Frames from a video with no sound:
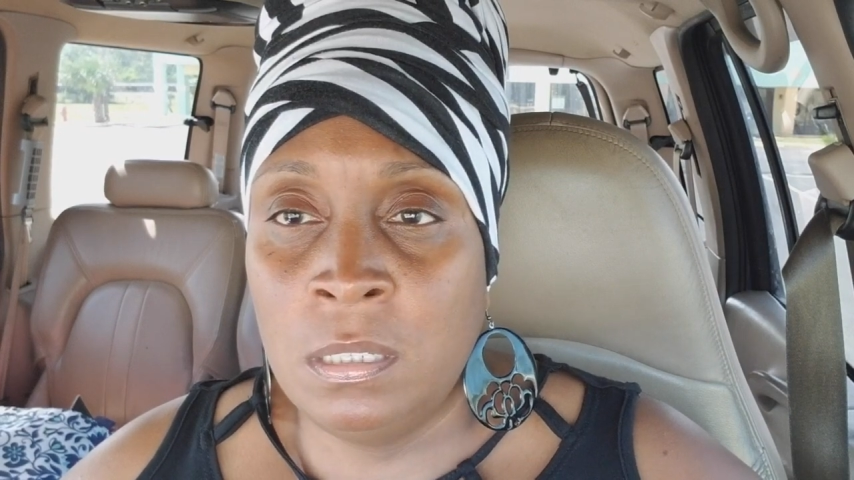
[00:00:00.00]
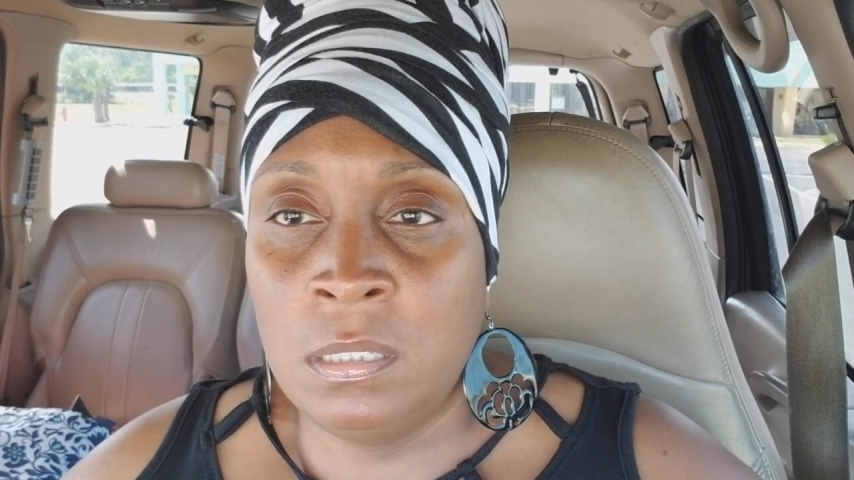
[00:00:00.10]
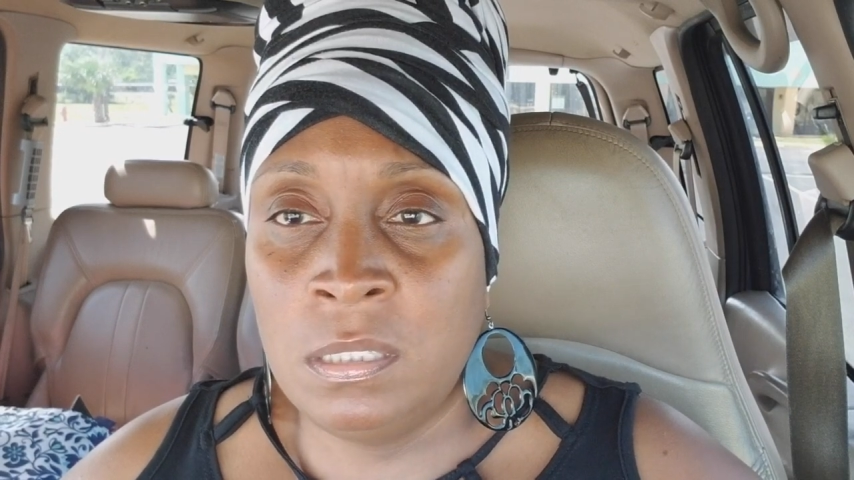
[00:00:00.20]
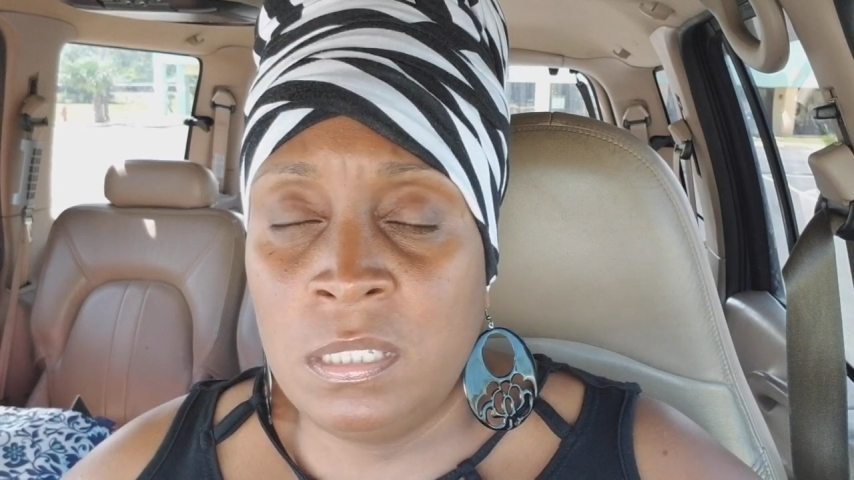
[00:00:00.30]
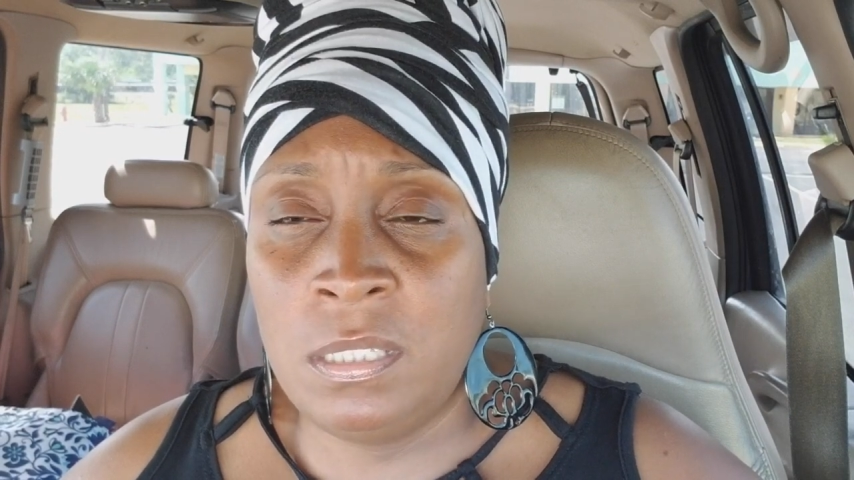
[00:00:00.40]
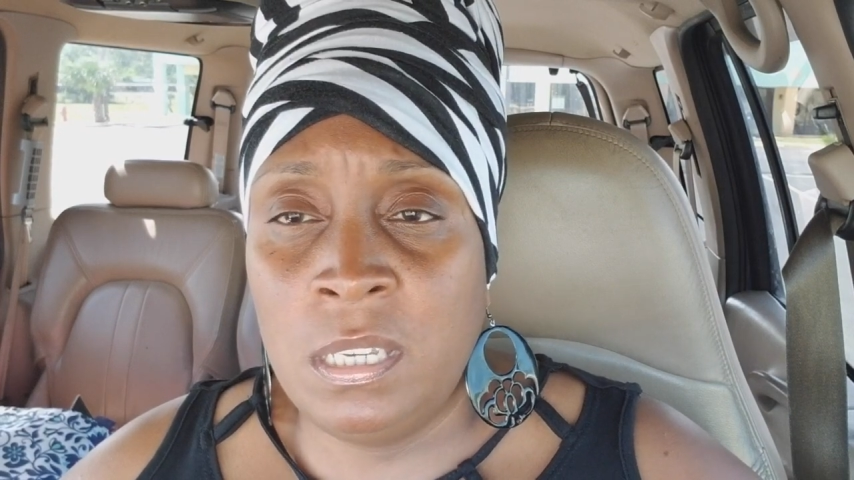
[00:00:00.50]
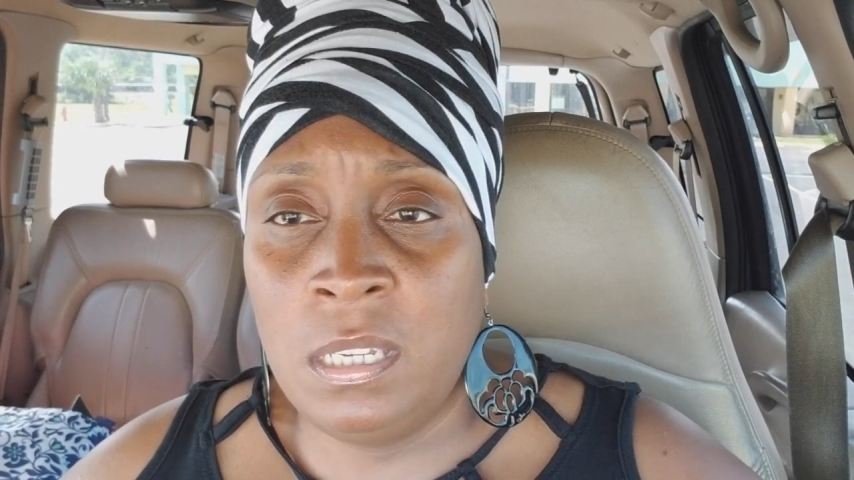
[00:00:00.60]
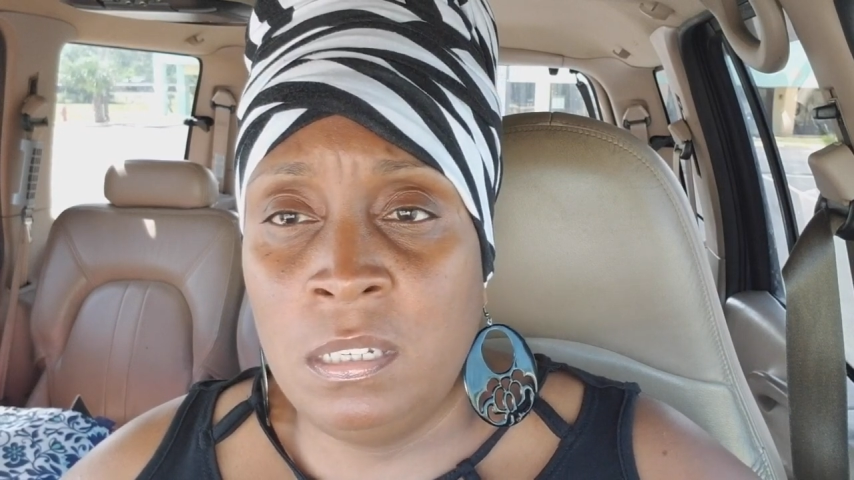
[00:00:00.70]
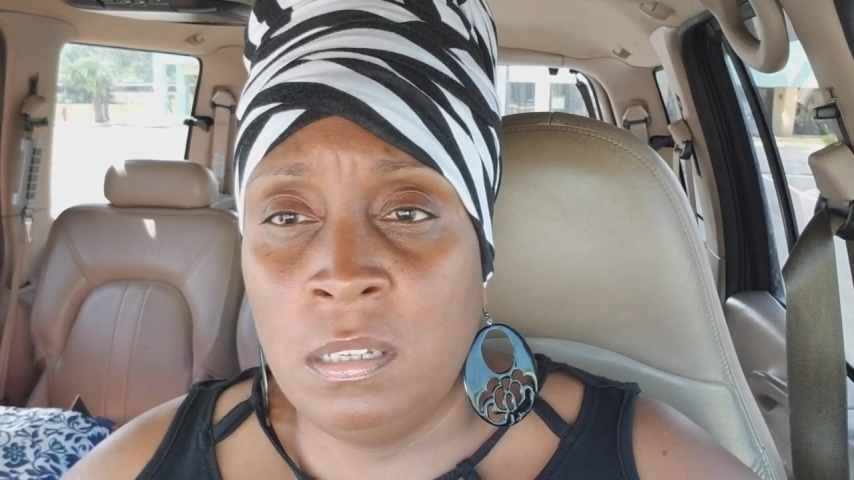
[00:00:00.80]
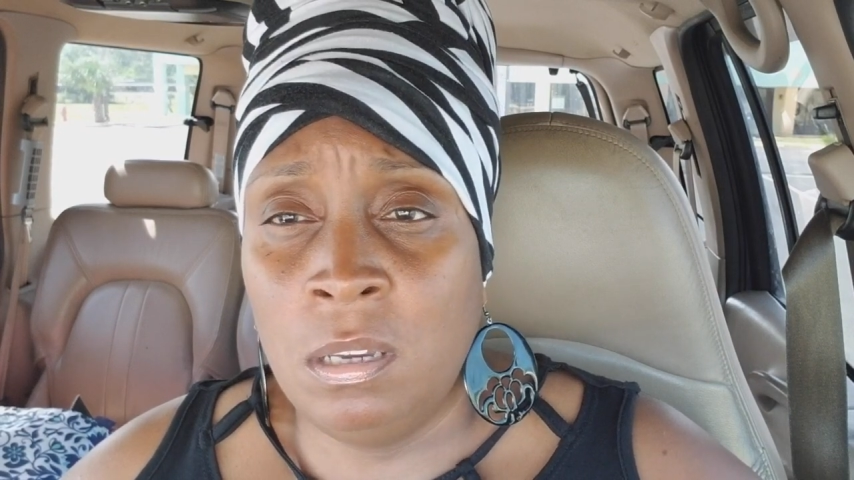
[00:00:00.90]
So I
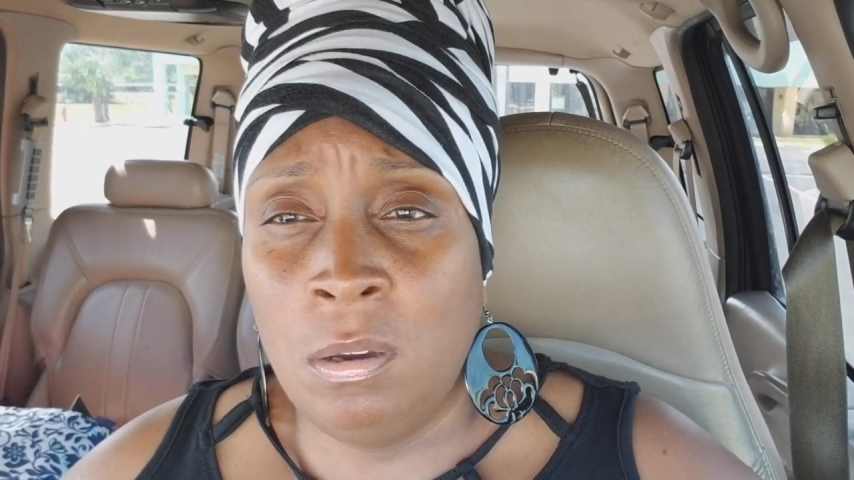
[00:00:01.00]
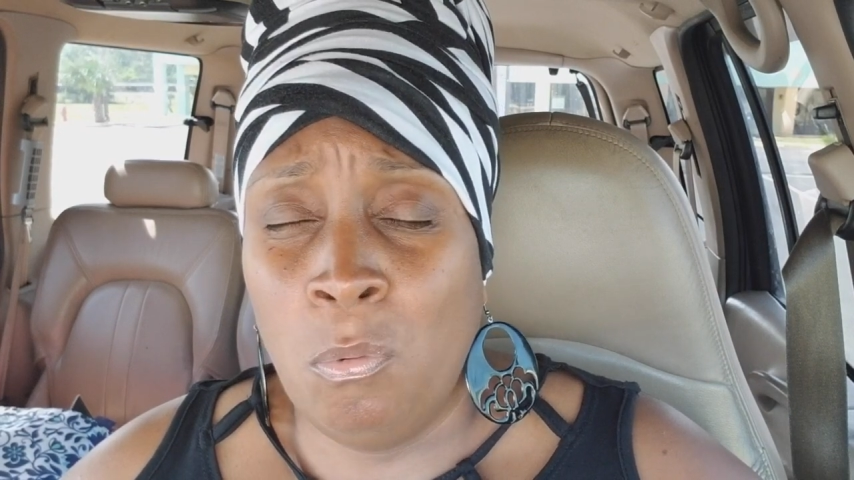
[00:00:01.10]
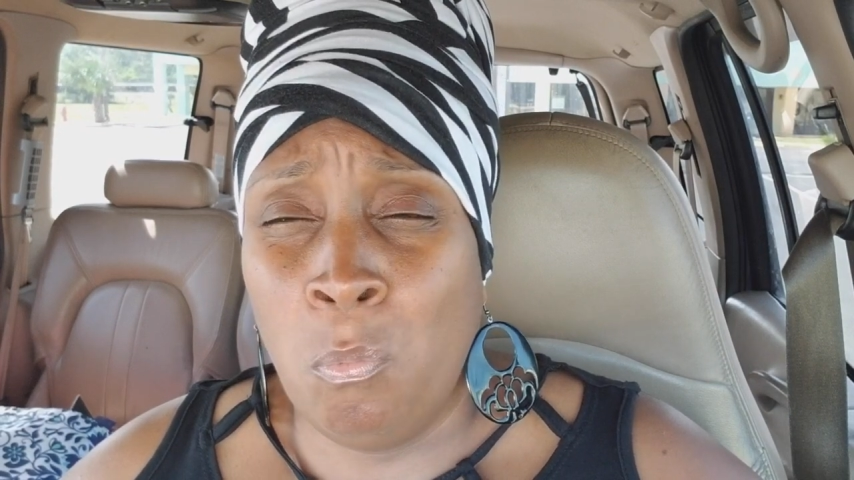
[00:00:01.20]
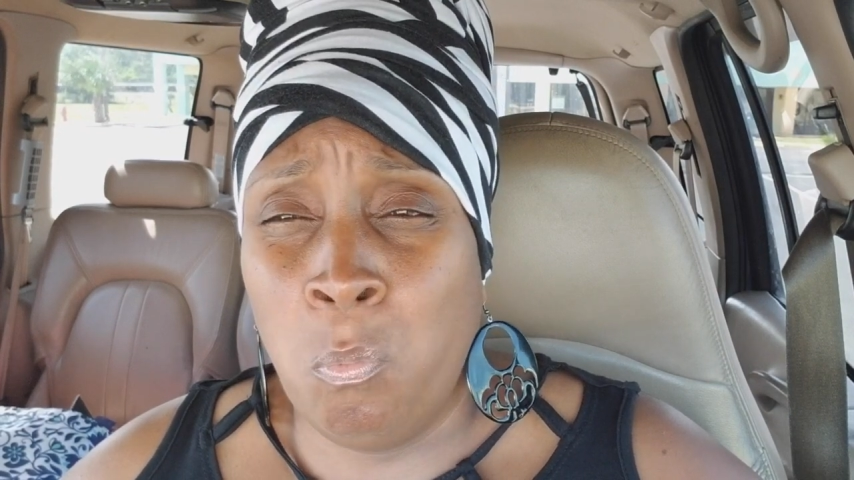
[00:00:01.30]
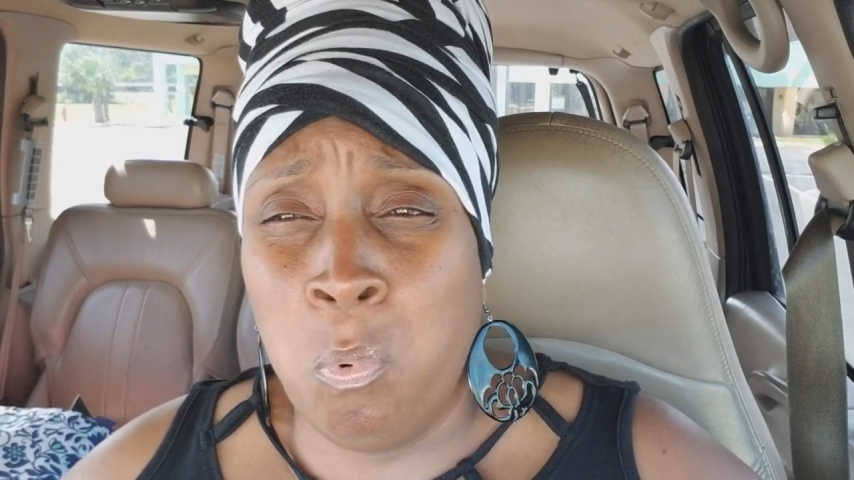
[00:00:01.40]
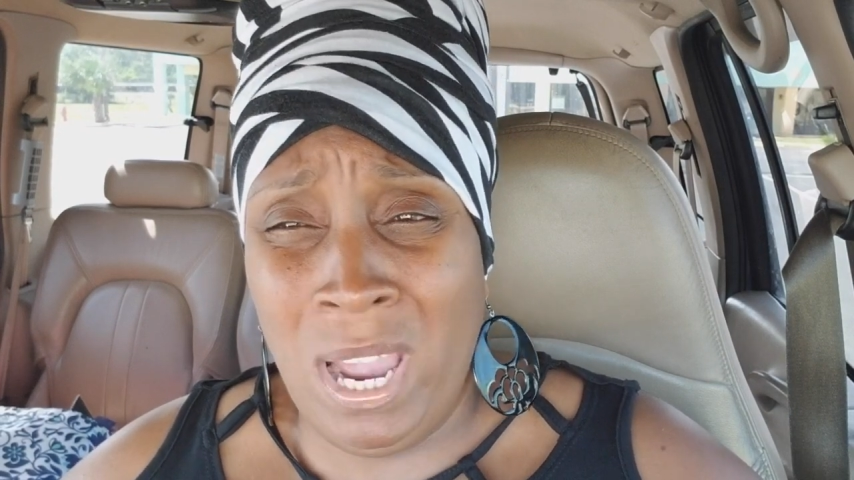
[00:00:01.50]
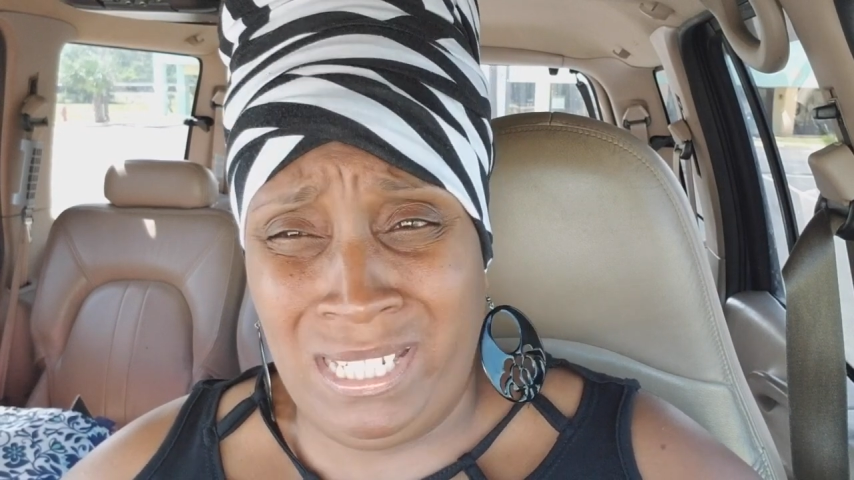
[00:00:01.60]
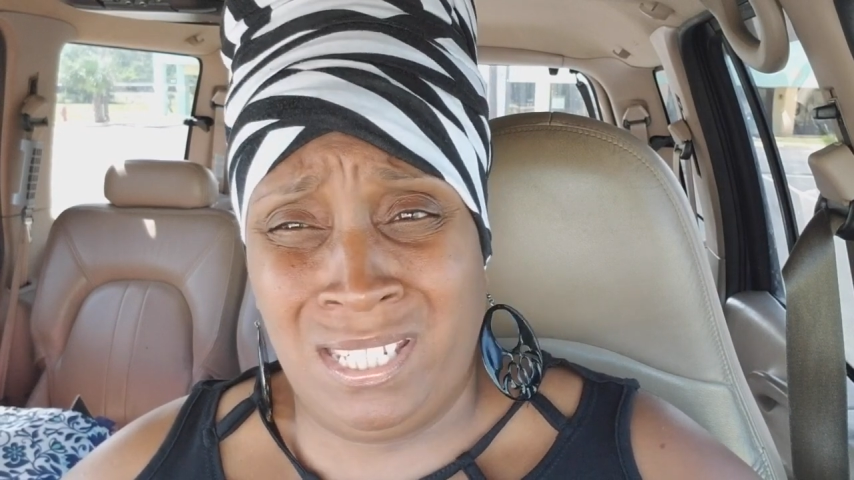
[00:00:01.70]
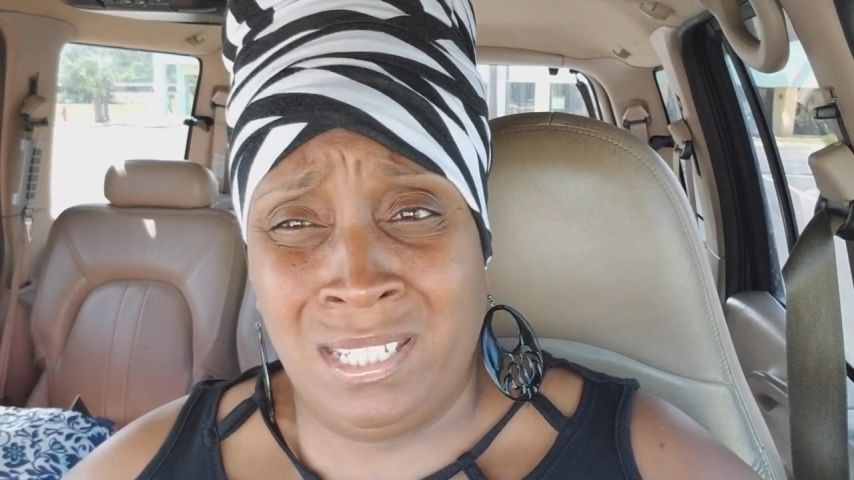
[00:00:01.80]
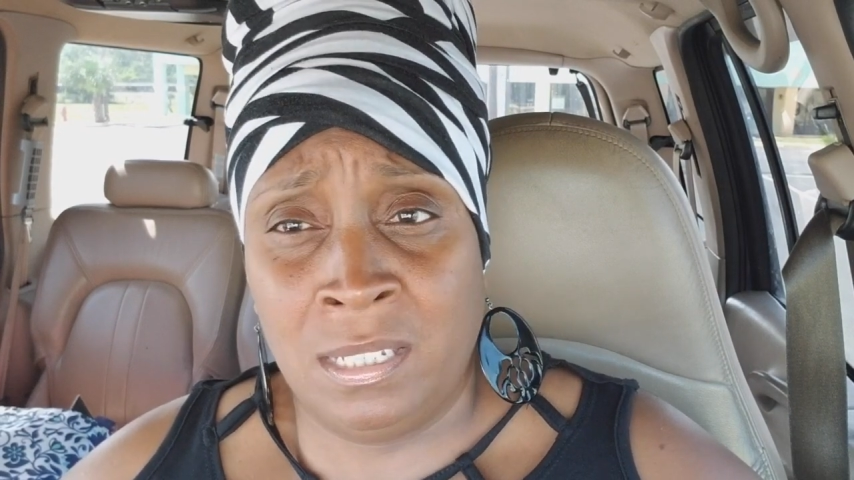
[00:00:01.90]
said,
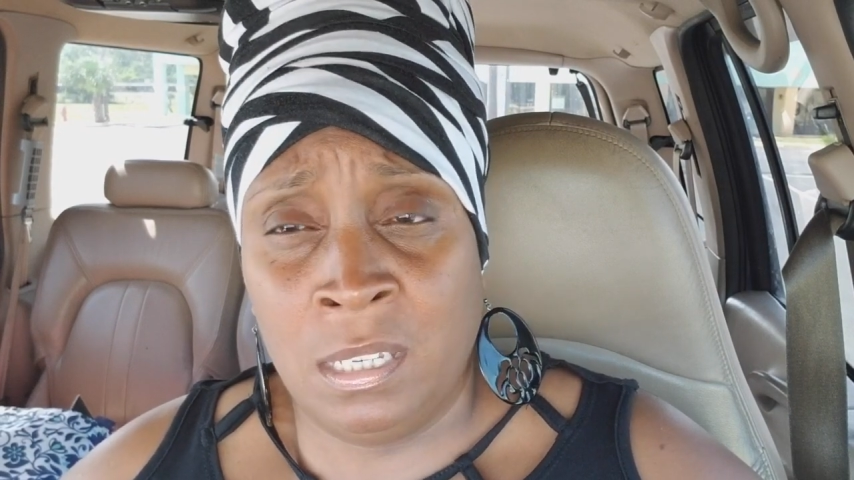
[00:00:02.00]
what?